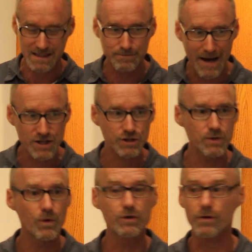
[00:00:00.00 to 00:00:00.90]

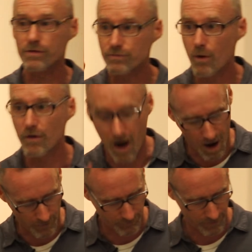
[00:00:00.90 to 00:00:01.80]
especially when you're thrown
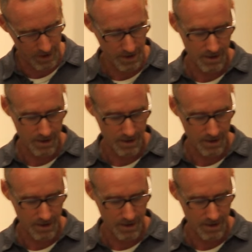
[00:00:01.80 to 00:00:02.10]
off